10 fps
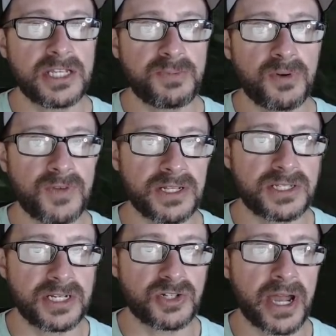this prevents
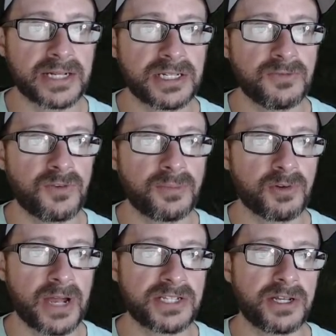detracting from
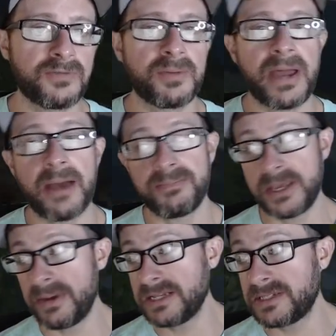the rest of the map.
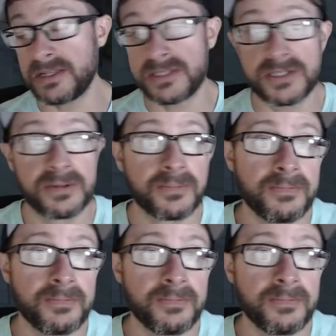That makes sense.